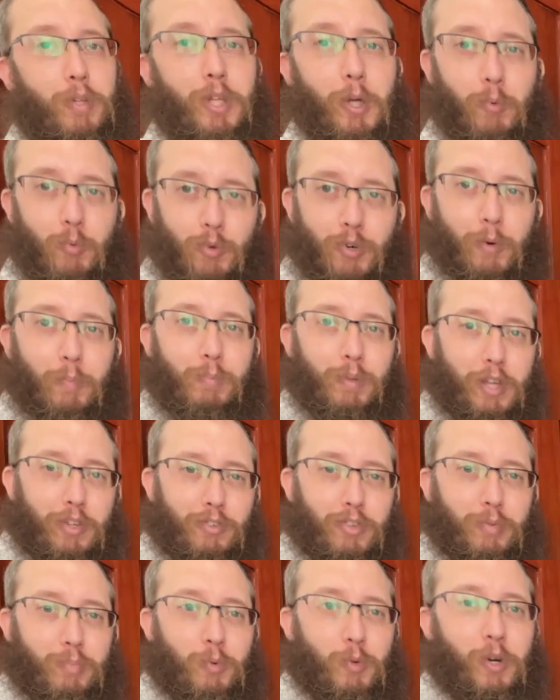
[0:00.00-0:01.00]
there were
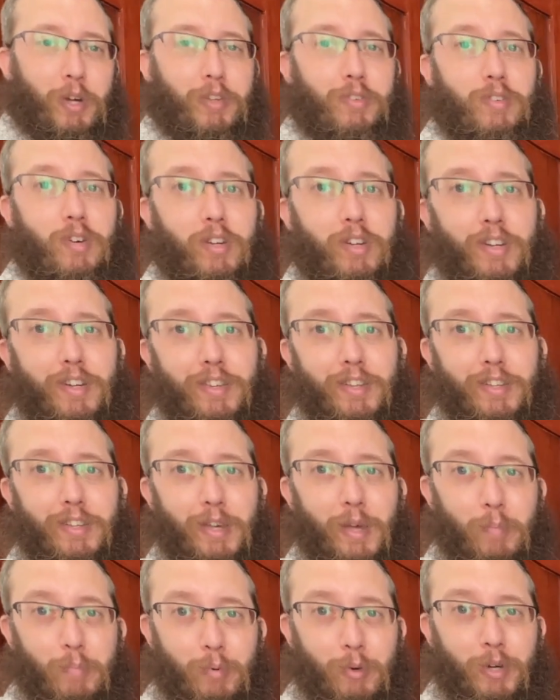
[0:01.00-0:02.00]
places more exotic than
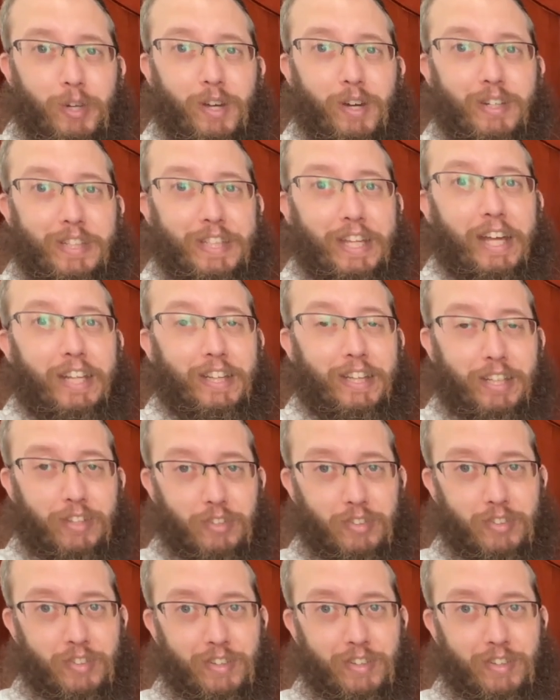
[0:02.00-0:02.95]
Cambodia on that list.